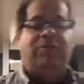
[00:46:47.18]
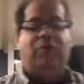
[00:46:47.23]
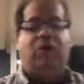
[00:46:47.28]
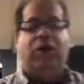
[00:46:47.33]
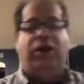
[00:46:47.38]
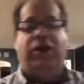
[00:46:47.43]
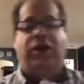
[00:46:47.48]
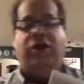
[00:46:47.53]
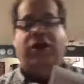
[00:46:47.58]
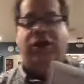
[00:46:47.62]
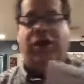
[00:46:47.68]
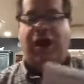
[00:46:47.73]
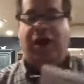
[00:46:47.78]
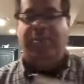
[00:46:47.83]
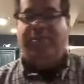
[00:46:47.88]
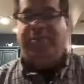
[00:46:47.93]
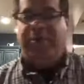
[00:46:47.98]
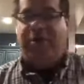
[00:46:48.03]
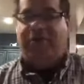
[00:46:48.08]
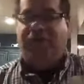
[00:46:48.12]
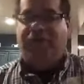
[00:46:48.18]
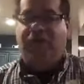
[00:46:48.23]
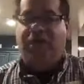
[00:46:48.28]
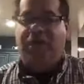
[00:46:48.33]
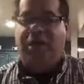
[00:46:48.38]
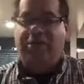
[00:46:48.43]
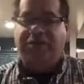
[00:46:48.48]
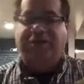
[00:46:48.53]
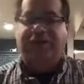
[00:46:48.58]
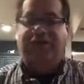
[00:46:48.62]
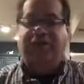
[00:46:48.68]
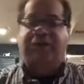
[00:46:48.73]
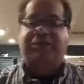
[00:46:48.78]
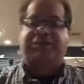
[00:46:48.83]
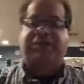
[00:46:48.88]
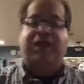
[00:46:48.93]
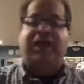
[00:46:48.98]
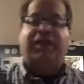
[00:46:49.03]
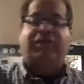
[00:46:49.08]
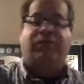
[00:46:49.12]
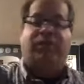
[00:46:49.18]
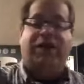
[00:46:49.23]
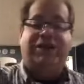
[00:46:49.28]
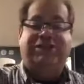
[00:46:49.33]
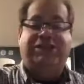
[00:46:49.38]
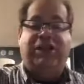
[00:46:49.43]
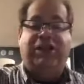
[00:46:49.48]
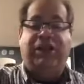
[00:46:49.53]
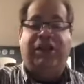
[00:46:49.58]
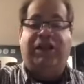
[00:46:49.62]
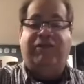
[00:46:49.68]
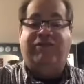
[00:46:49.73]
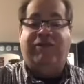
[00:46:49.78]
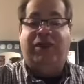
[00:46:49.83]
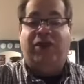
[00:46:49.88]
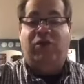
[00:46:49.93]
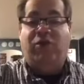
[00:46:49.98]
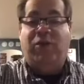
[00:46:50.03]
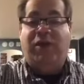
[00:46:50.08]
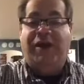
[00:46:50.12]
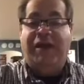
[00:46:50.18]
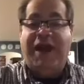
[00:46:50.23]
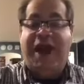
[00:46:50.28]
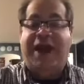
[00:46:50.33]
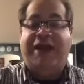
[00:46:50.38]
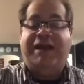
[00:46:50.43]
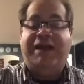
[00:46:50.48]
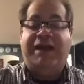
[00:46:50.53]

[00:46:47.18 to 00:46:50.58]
Morning, Good Night book. For those of us like Russell Levy who were not